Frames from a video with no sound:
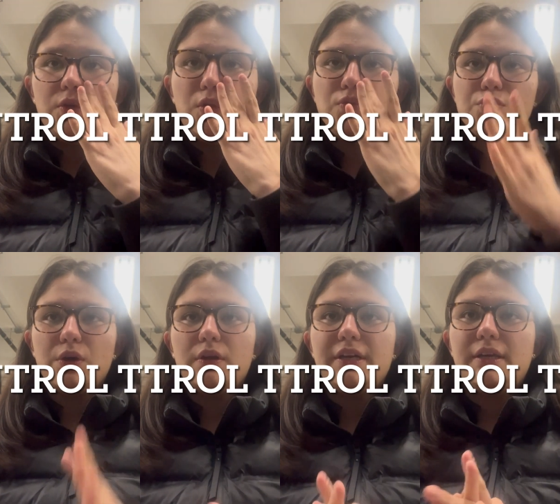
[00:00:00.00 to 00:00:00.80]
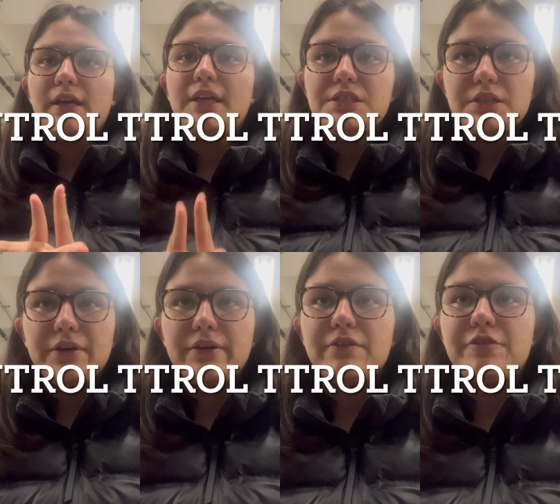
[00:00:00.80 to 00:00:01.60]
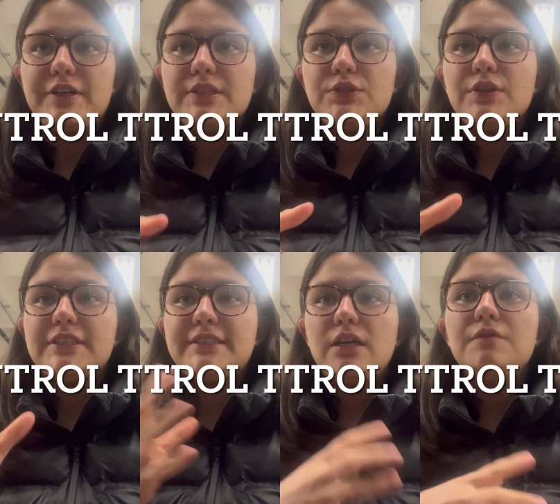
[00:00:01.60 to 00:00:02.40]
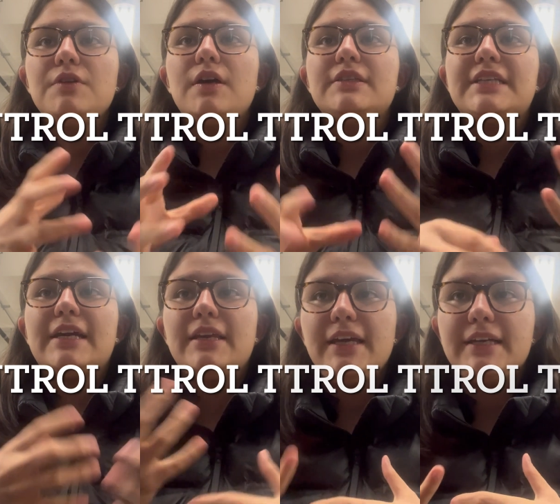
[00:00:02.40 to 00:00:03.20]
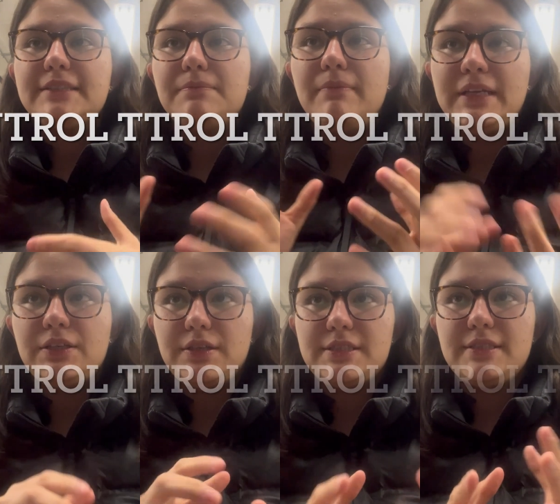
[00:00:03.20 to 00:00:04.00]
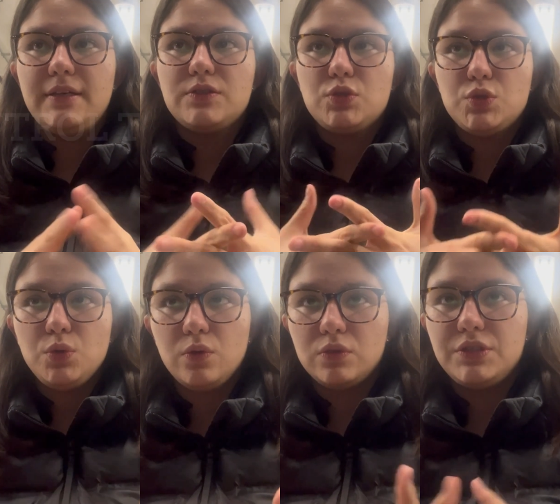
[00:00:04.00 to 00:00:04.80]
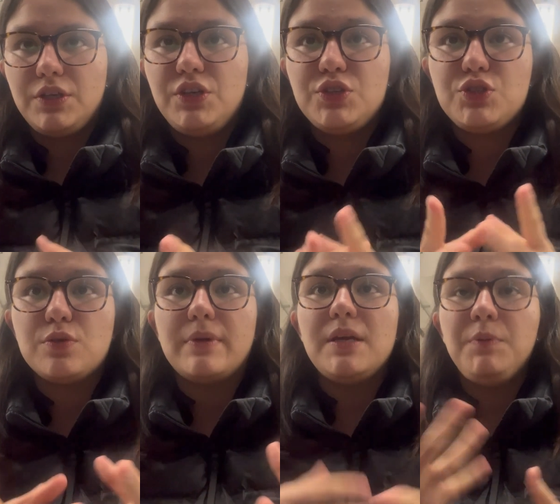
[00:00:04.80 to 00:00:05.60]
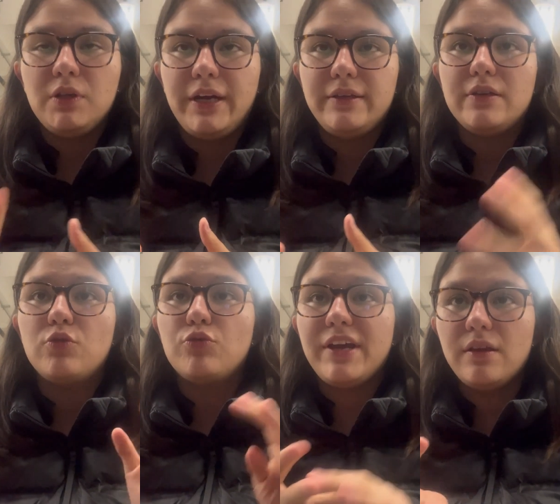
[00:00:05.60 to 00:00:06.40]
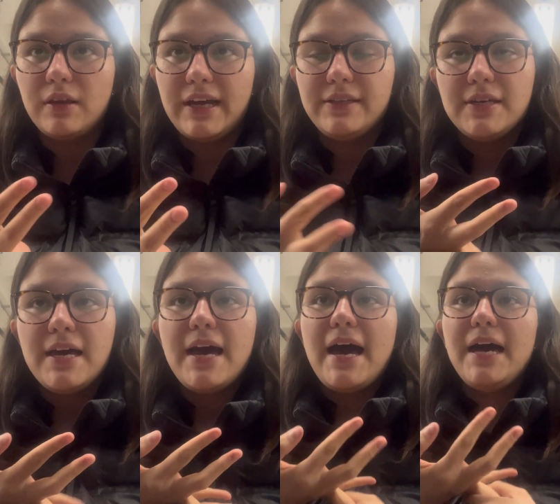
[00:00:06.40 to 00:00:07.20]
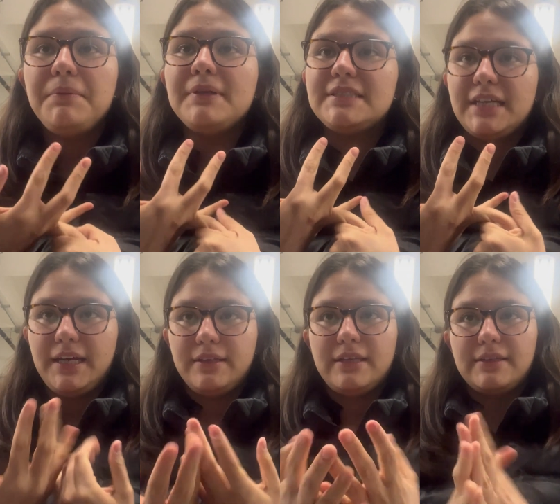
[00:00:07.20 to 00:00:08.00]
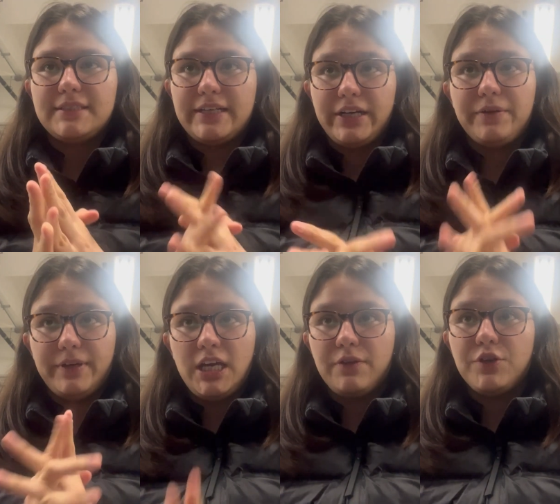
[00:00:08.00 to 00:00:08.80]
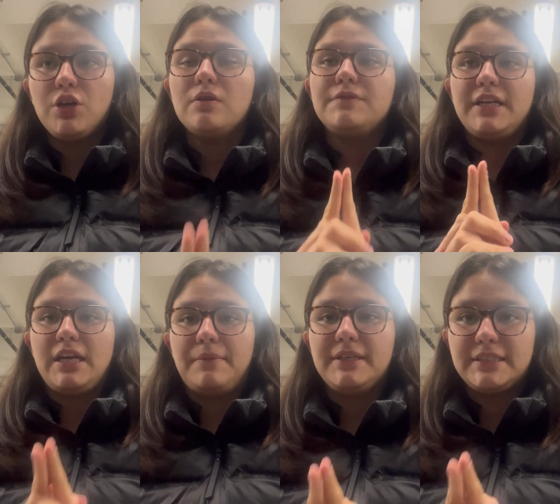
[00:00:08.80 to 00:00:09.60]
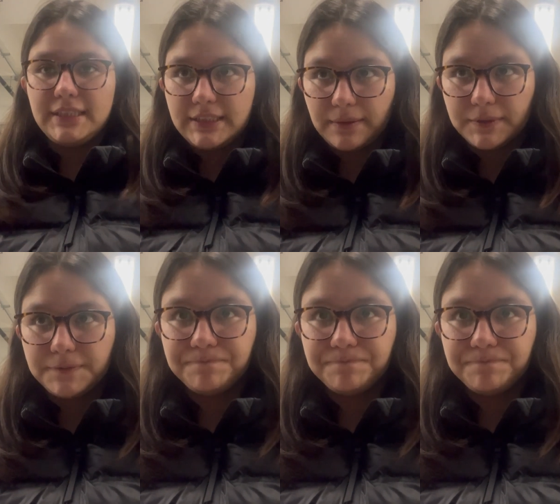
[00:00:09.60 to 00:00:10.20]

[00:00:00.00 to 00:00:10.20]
Control in engineering refers to the set of techniques, methods, and tools used to manipulate, regulate, and maintain the desired behavior of dynamic systems.